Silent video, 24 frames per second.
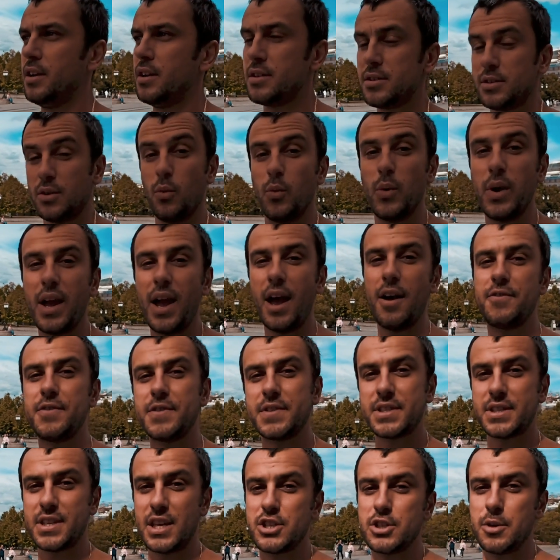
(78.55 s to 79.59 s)
So we have
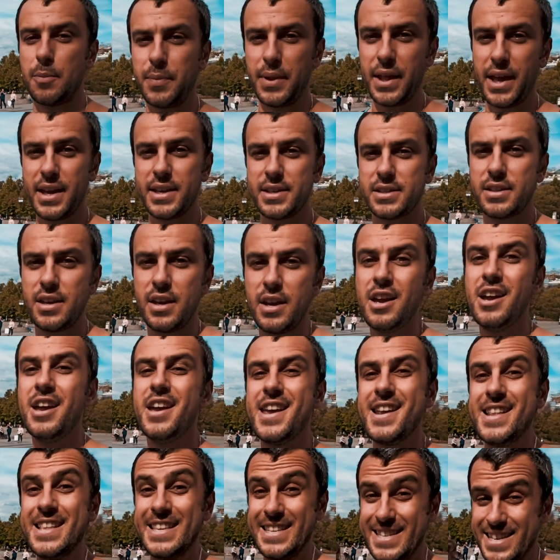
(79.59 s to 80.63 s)
such a place
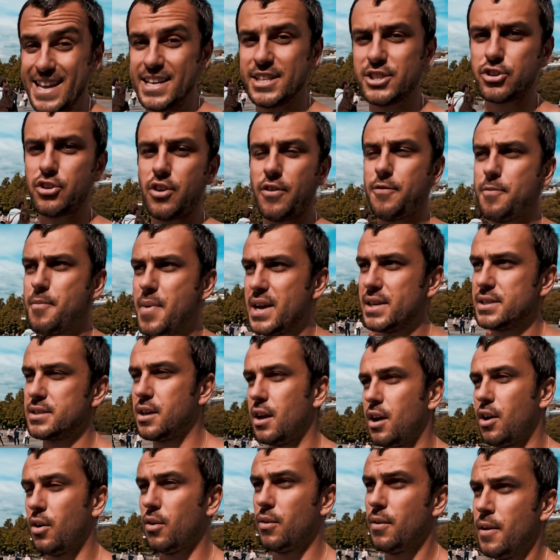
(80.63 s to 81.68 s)
in center of
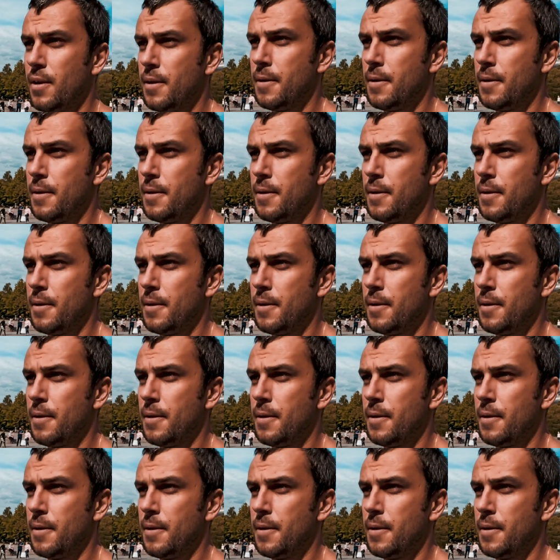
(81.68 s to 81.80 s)
Moscow.